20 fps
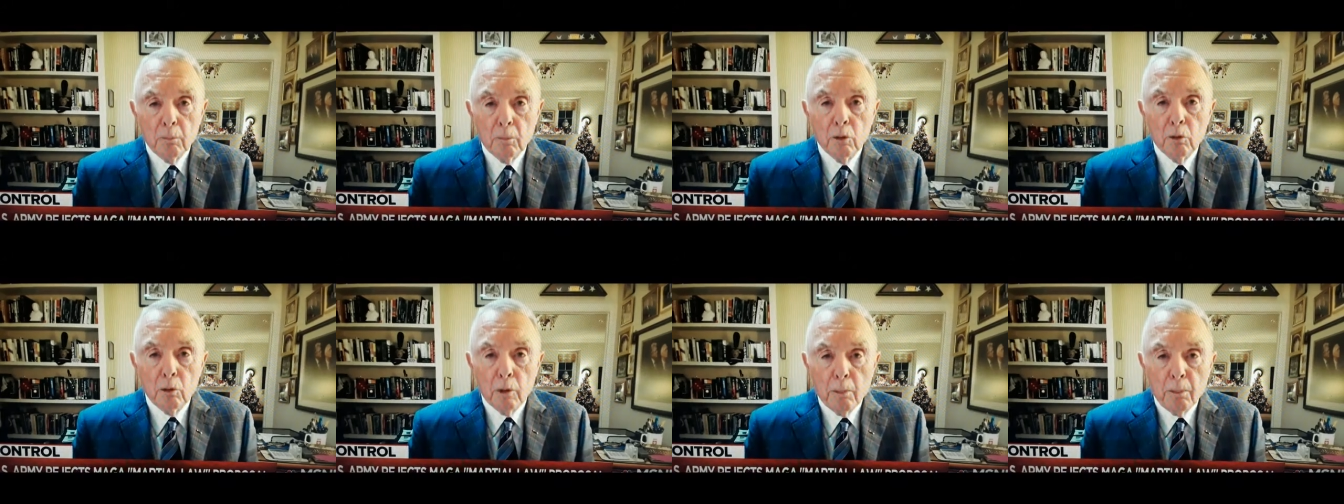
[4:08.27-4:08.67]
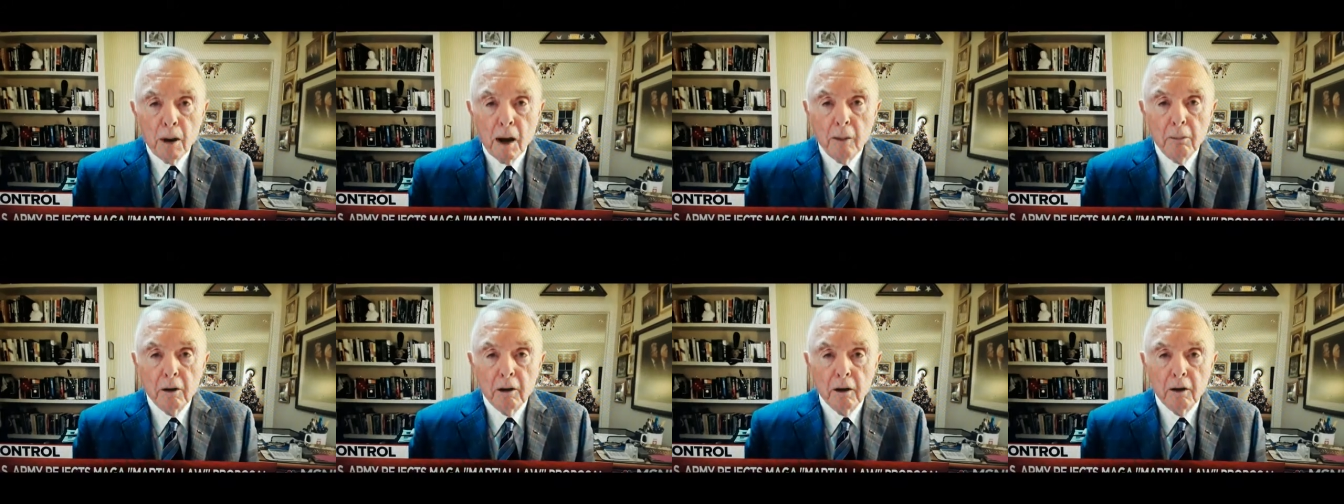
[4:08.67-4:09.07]

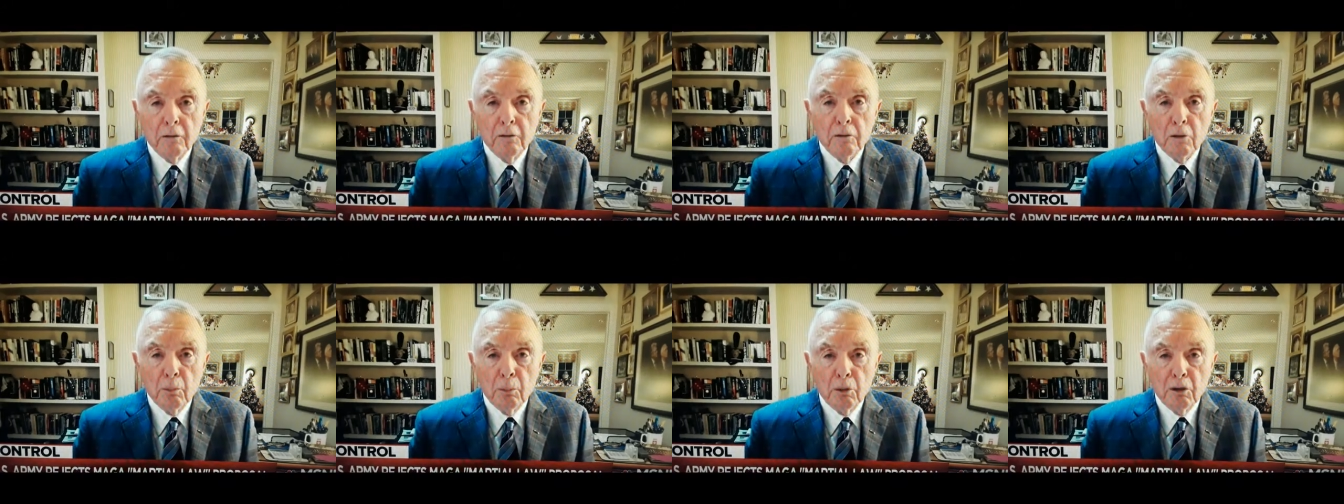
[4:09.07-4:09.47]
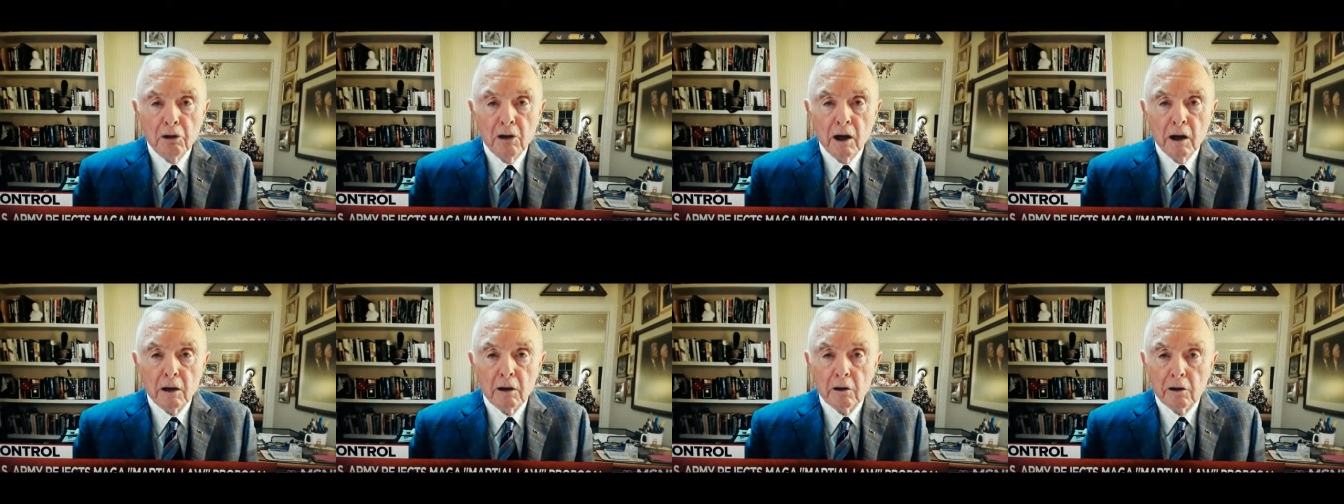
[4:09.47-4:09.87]
Republicans in
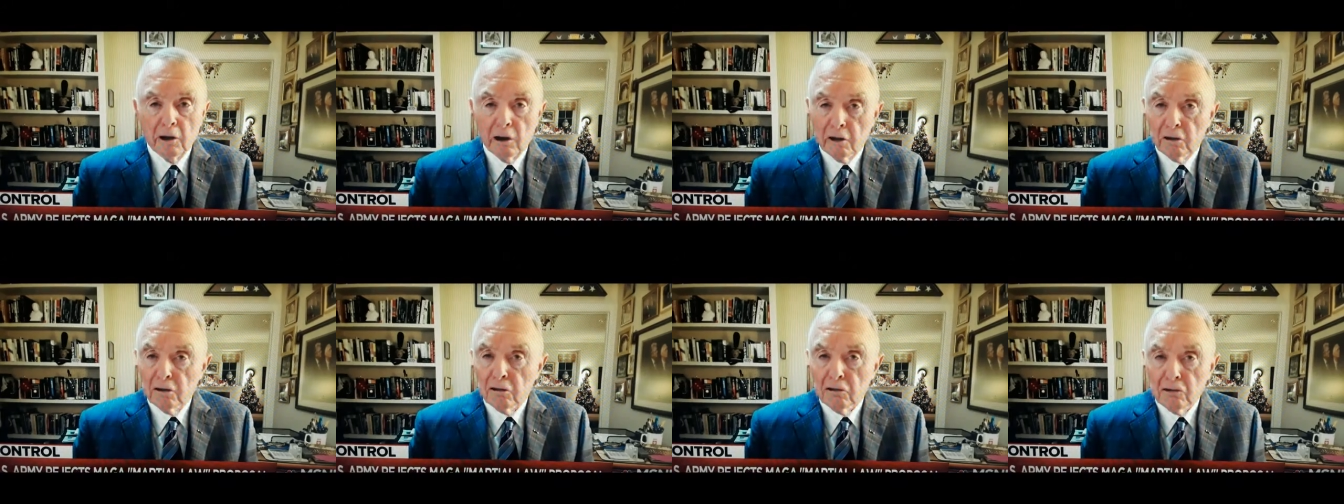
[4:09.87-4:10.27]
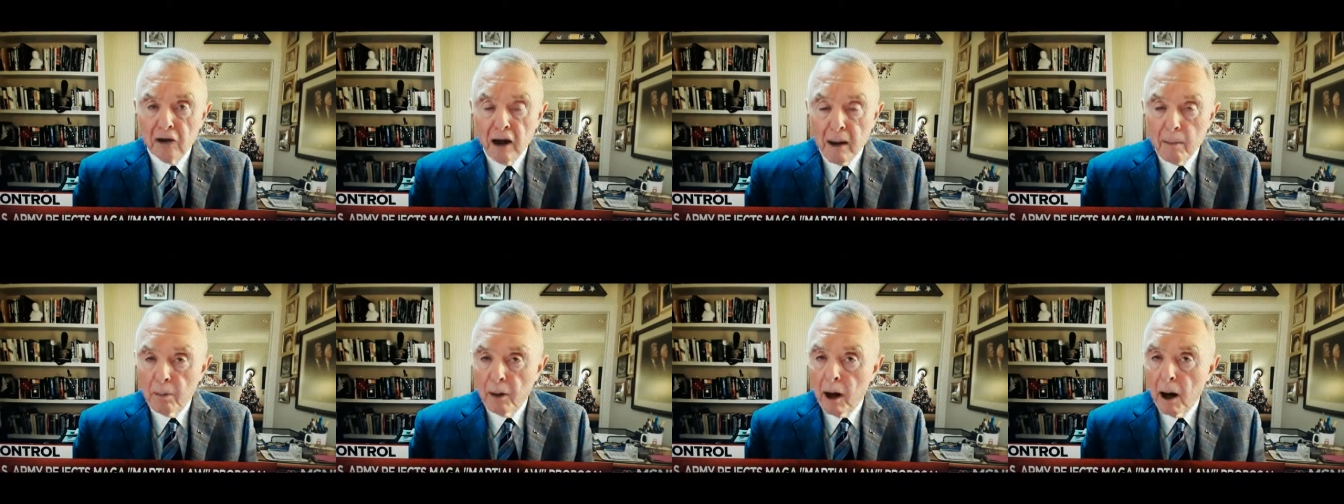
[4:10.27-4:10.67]
particular, to
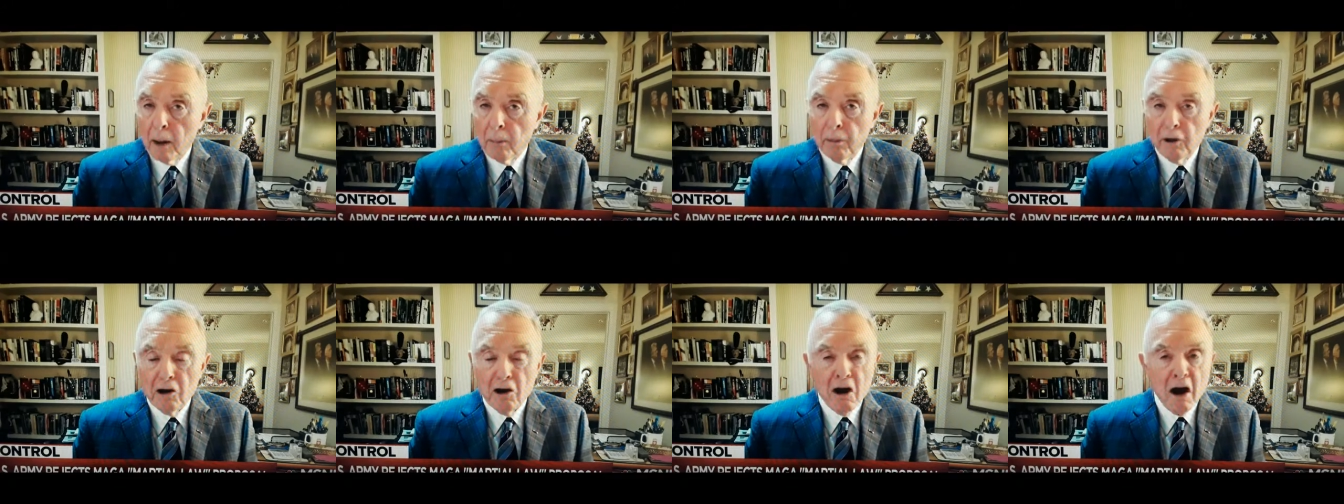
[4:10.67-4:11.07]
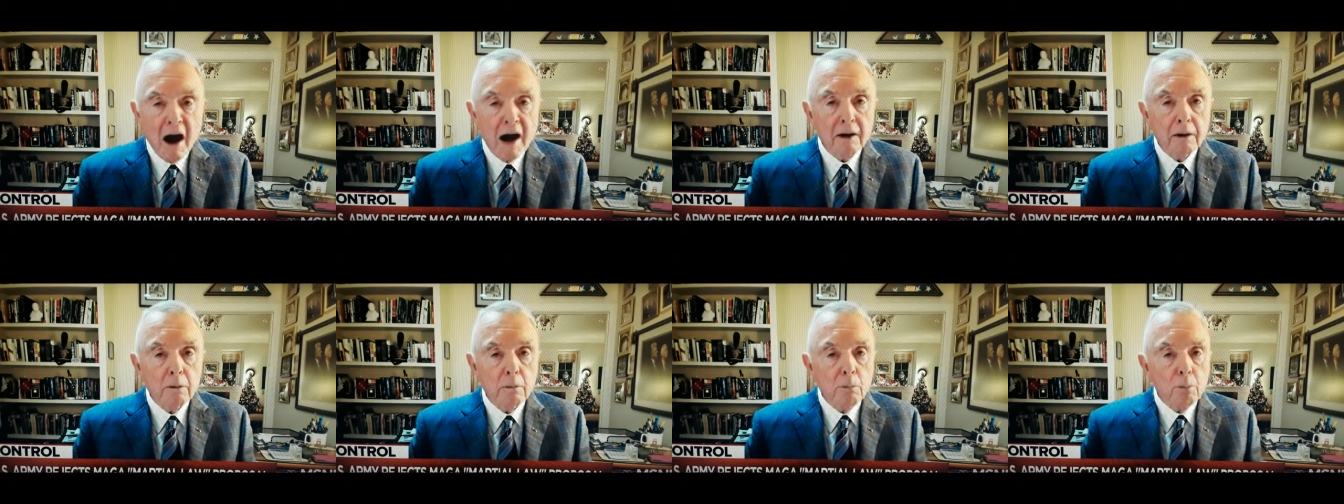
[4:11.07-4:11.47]
step up, and
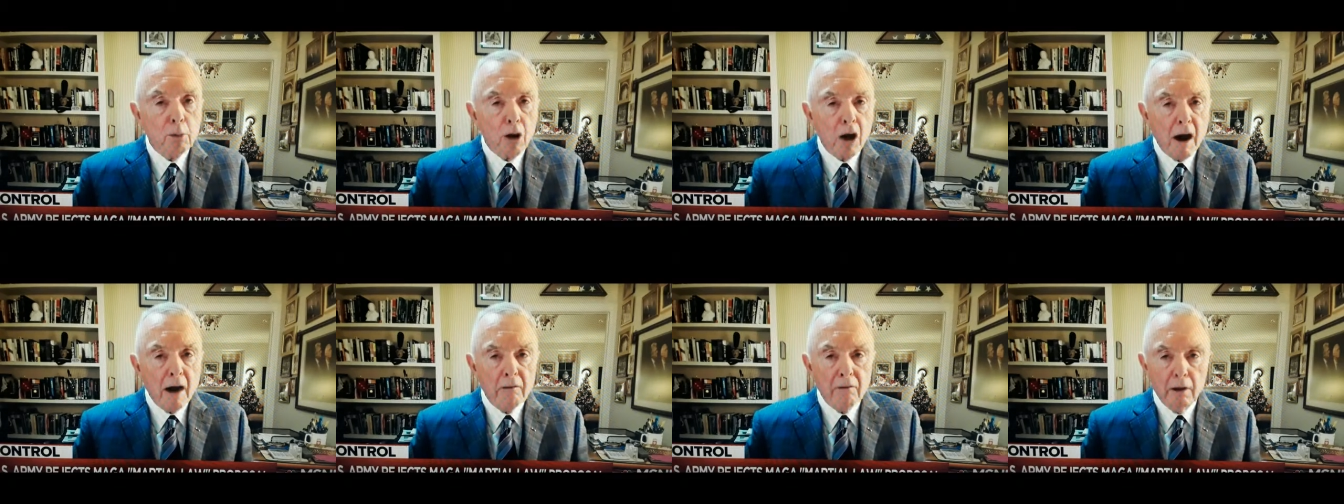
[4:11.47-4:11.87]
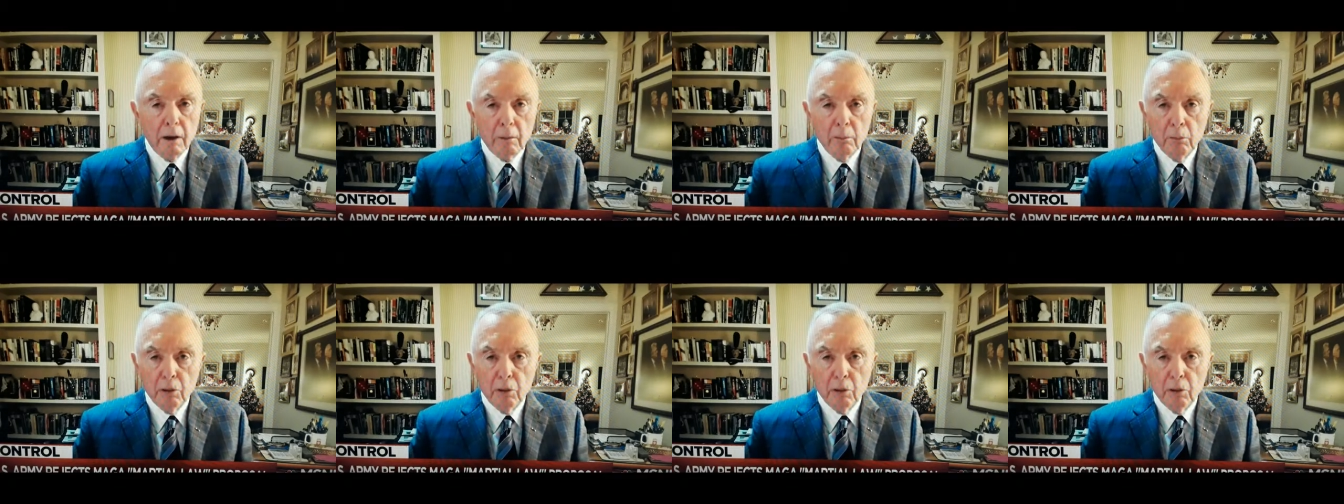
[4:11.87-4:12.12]
not in private,